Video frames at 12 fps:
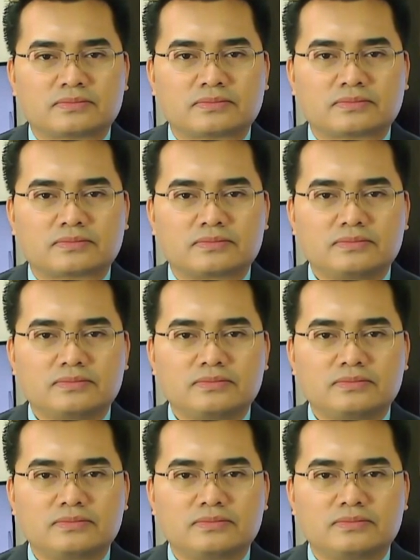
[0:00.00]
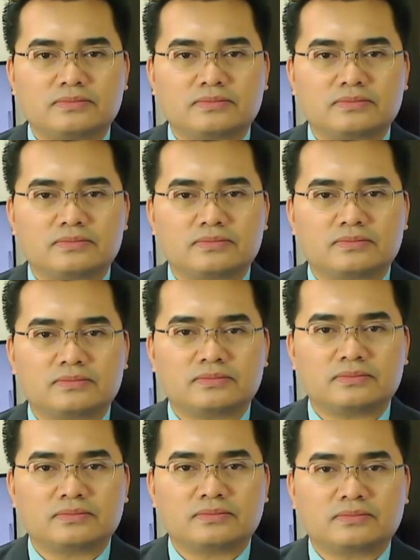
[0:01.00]

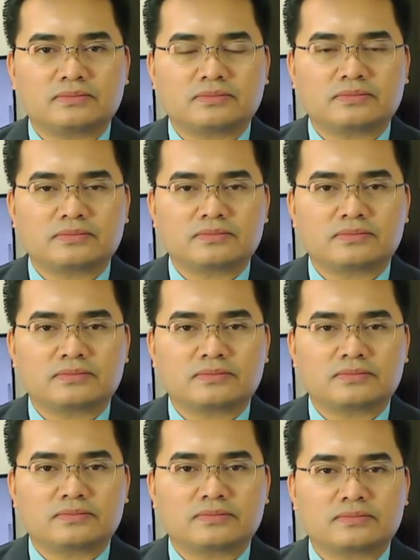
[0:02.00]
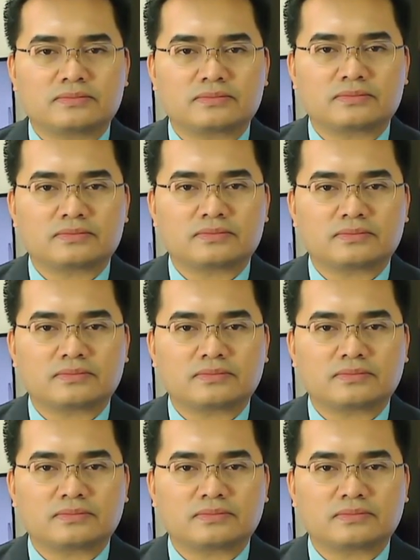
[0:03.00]

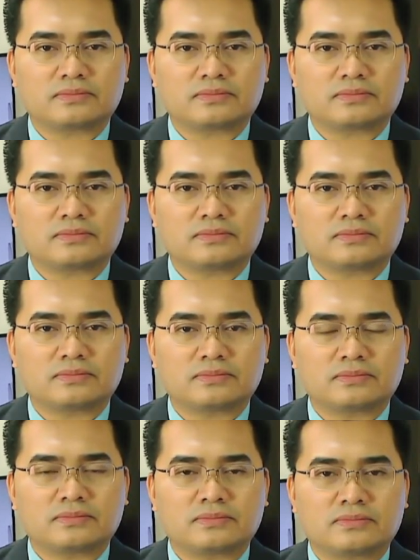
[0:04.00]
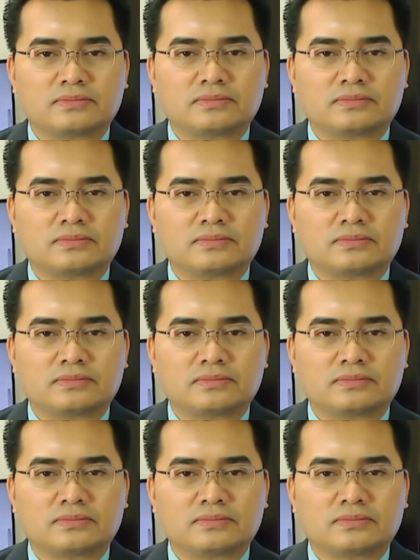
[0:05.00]
This person isn't speaking.